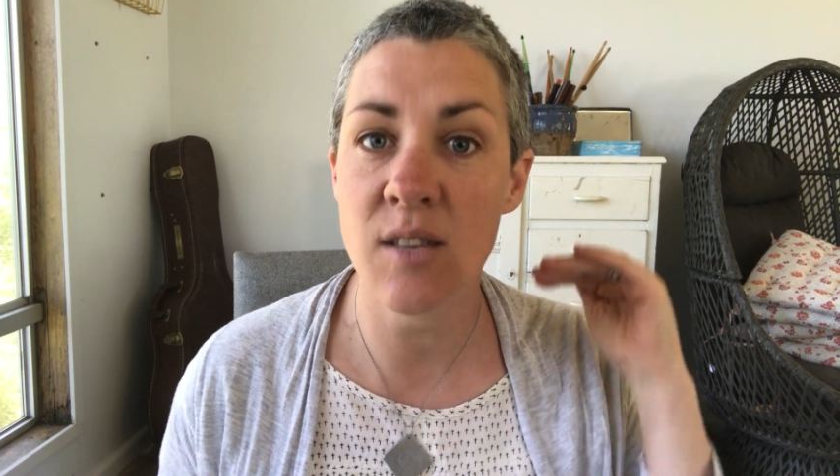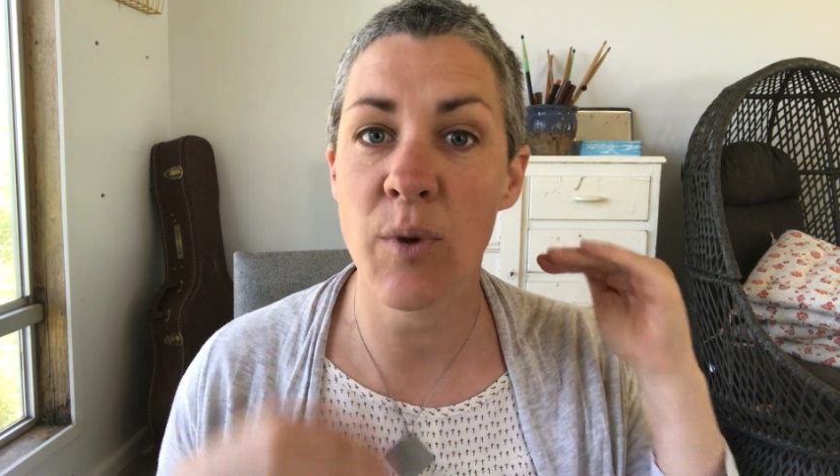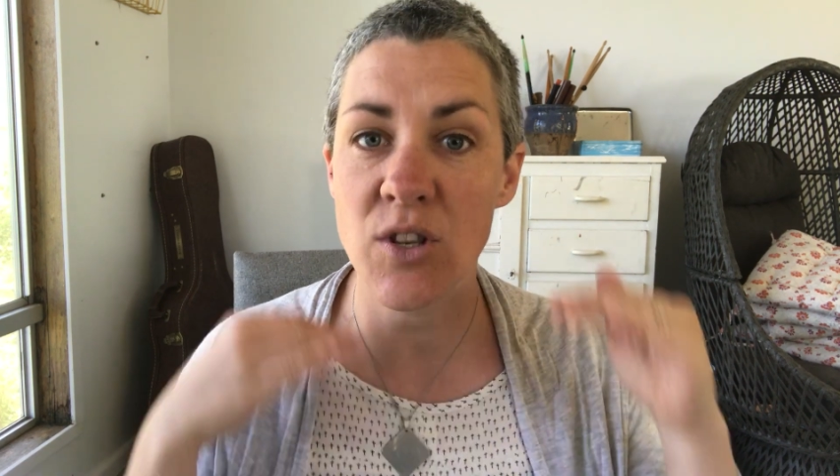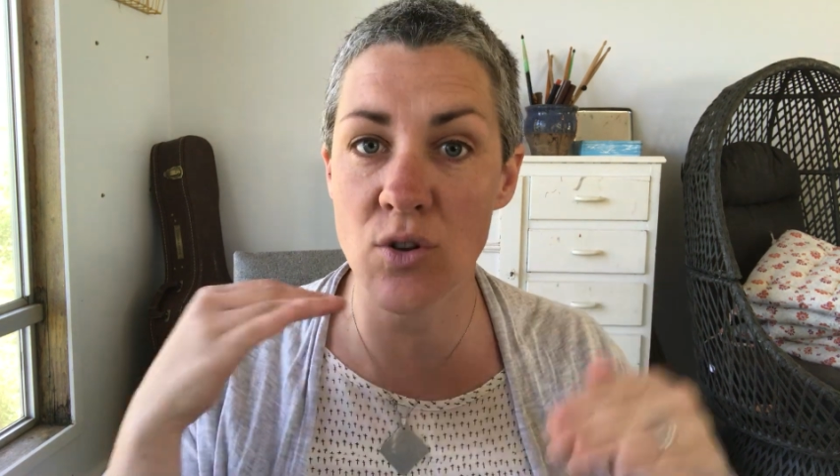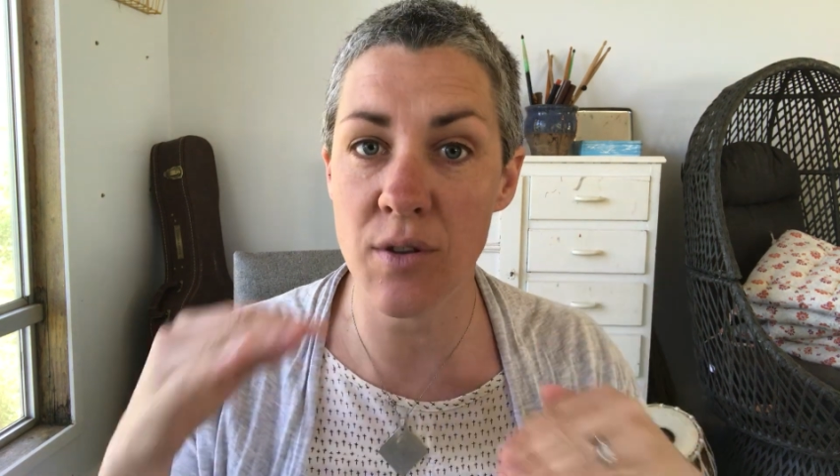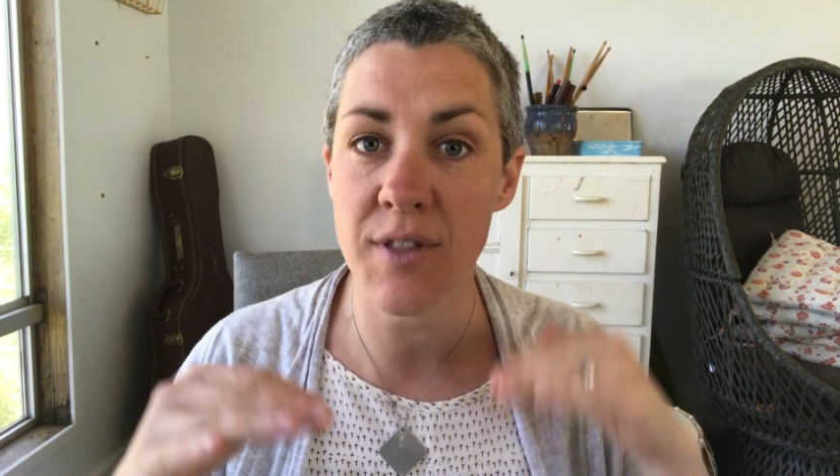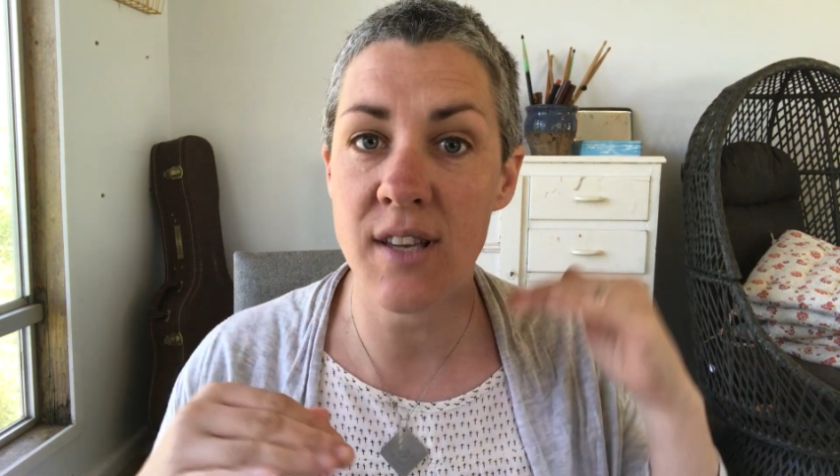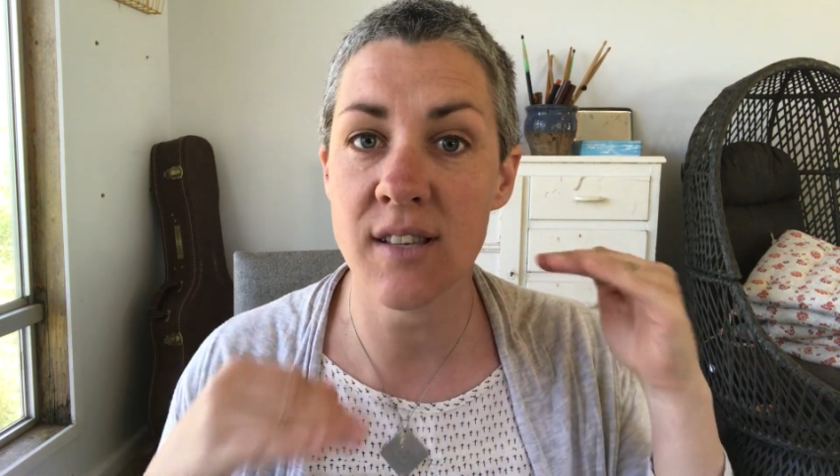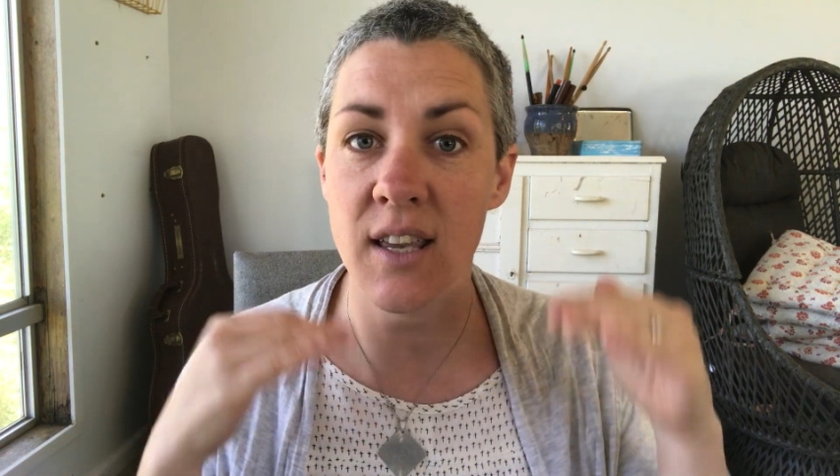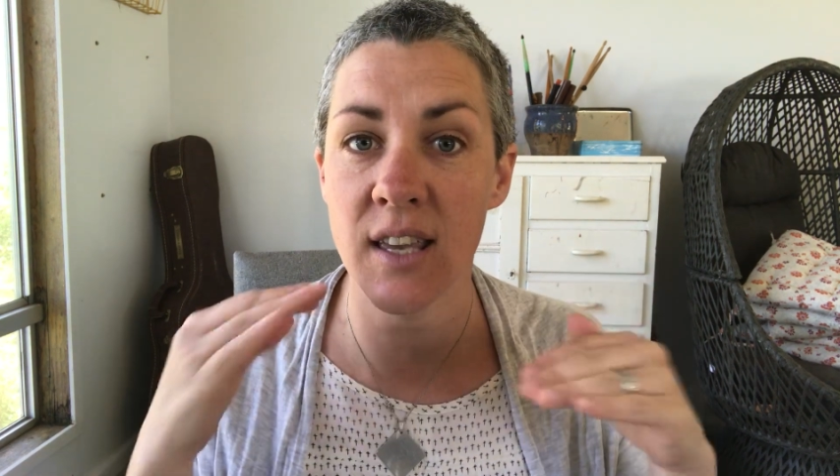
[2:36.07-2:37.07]
and we do
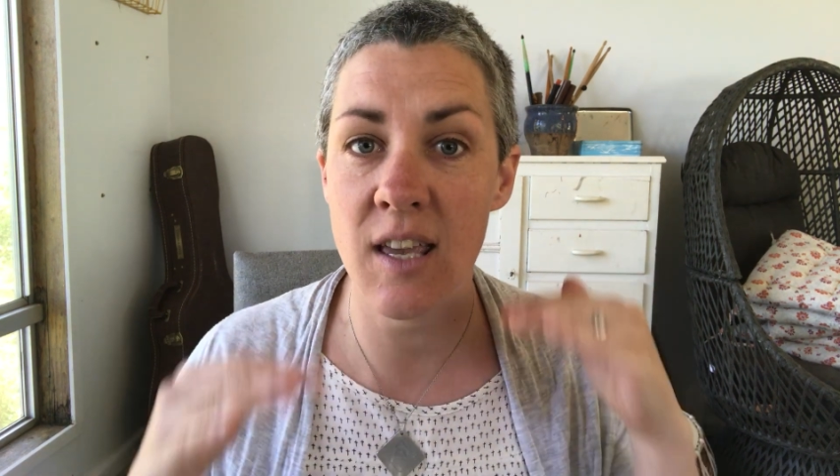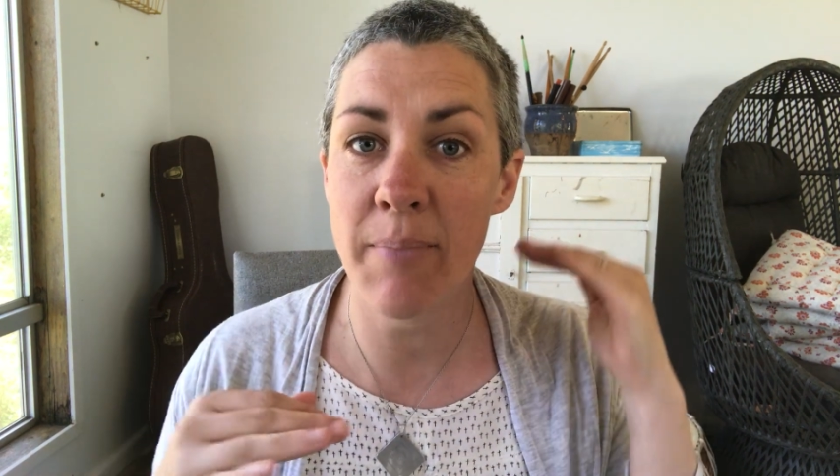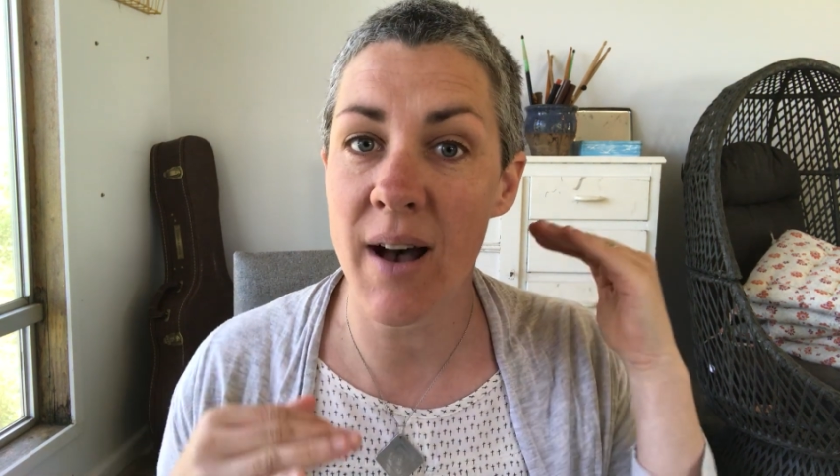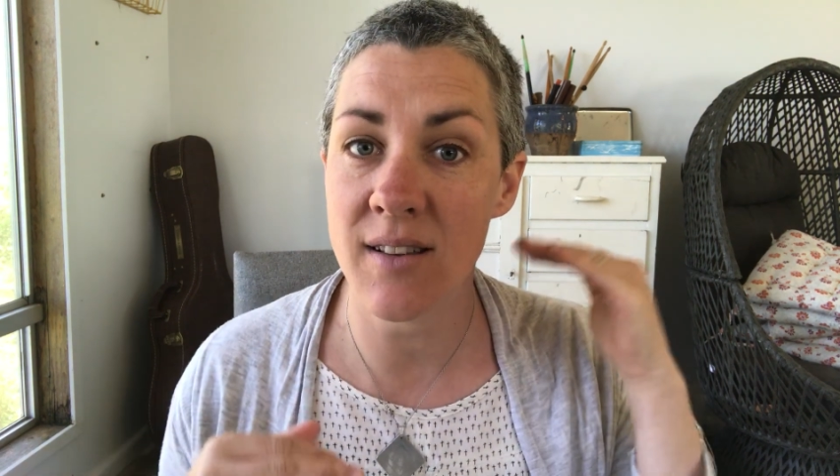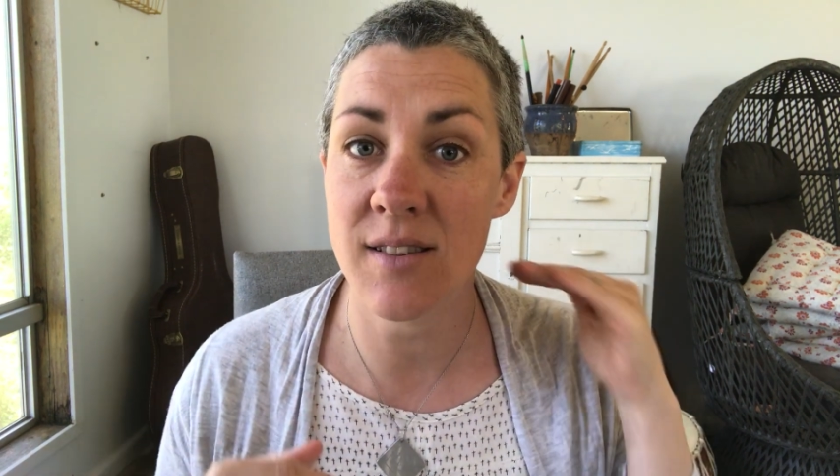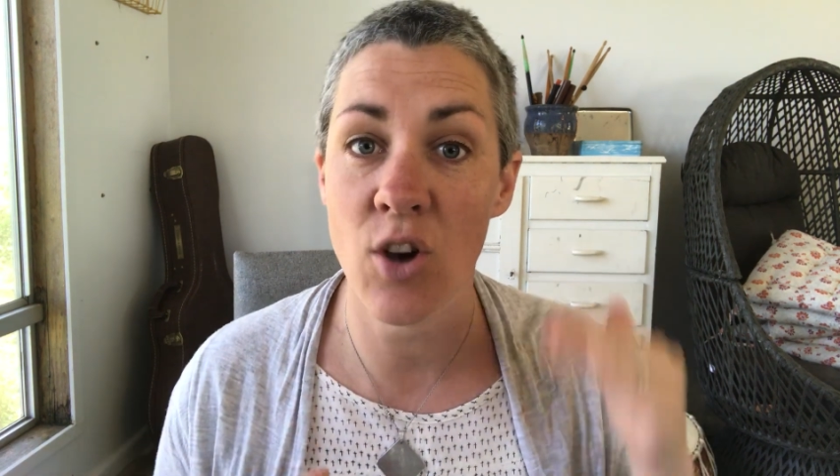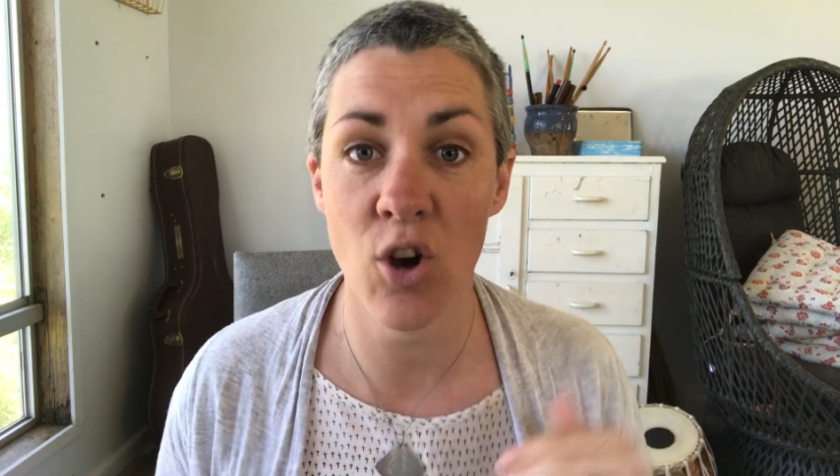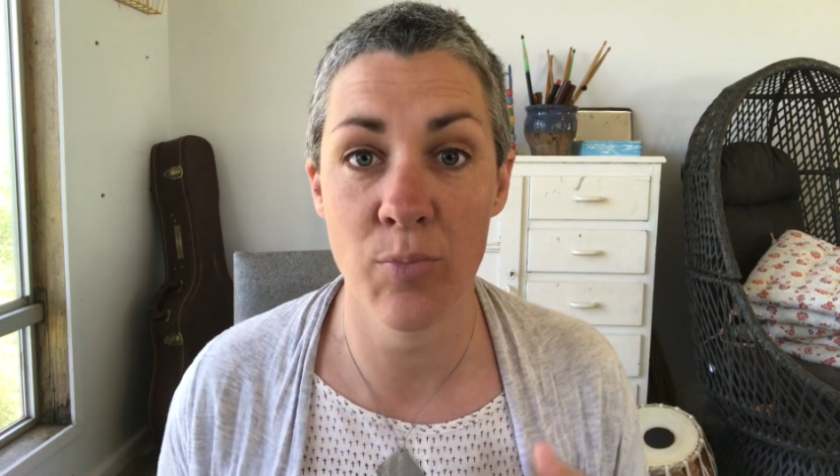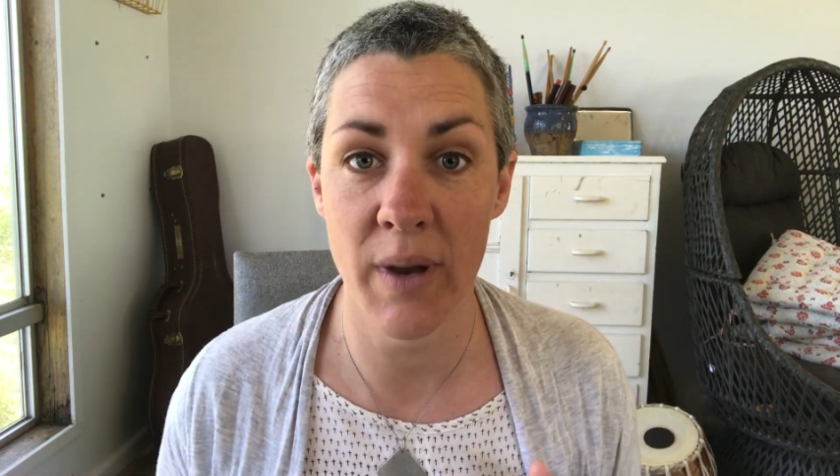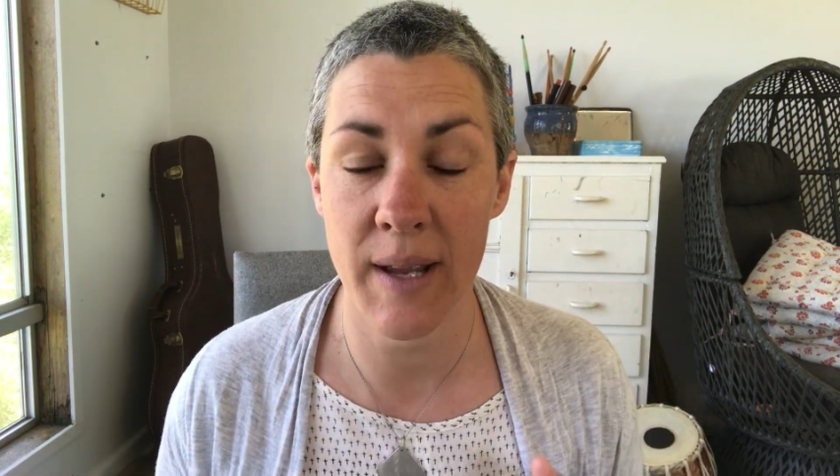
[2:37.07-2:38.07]
things that keep us
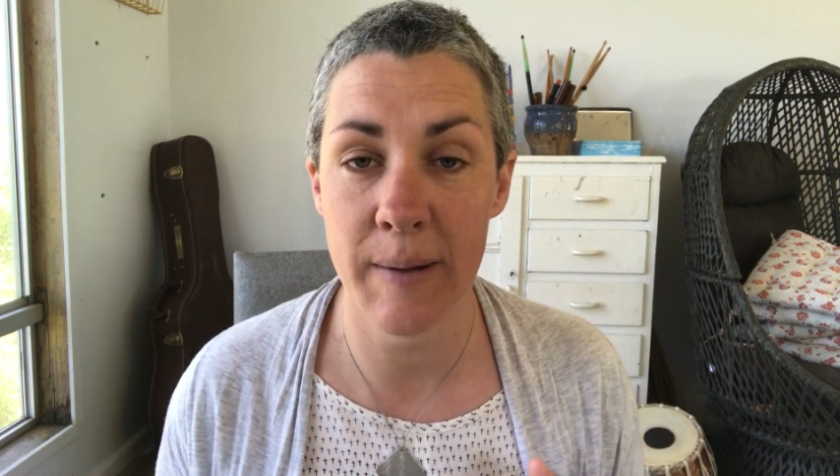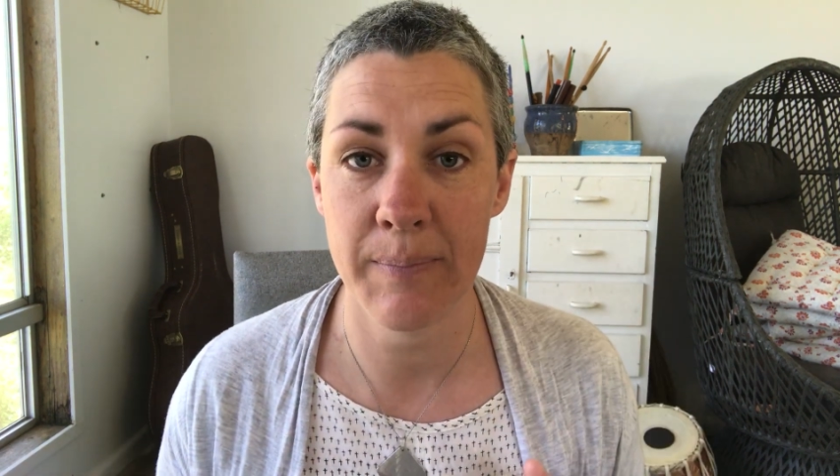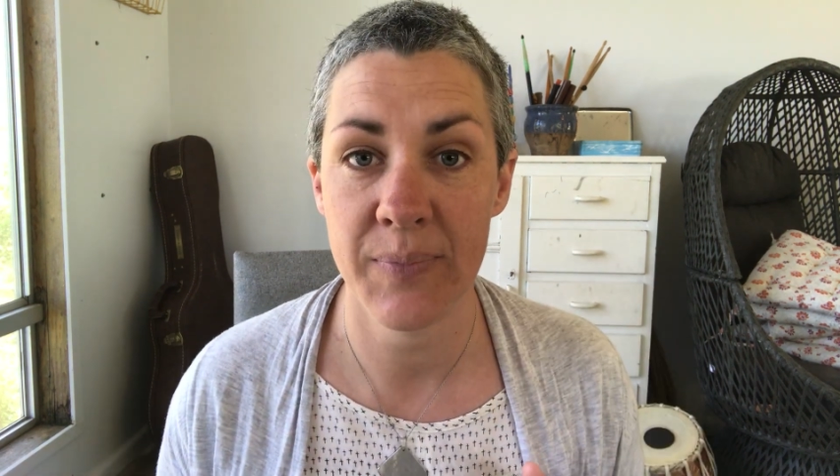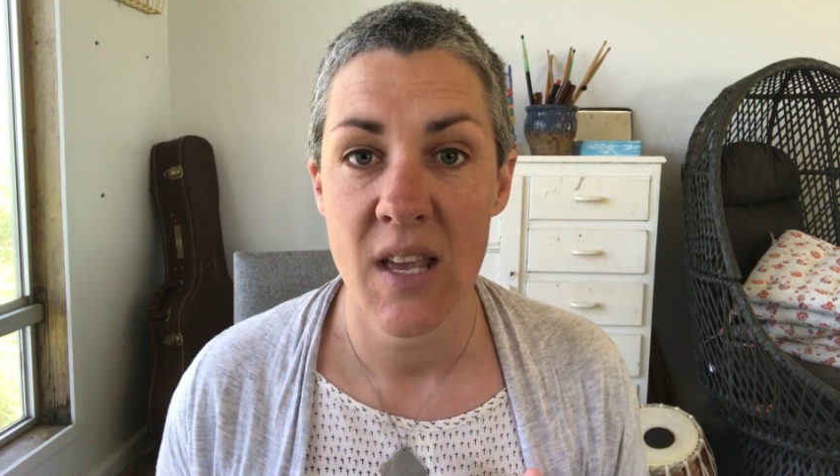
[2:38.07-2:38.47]
coping.